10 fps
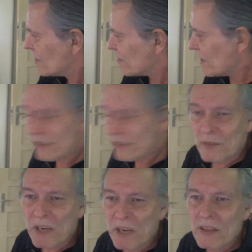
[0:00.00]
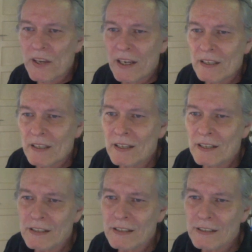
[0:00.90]
but the main thing
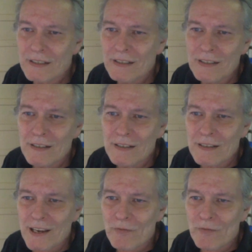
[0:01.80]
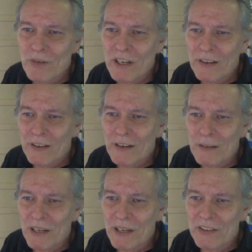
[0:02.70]
that I wanted to
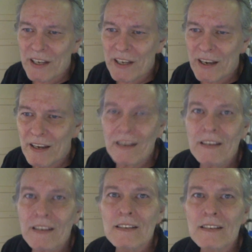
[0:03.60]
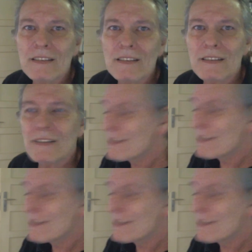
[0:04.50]
talk about today is,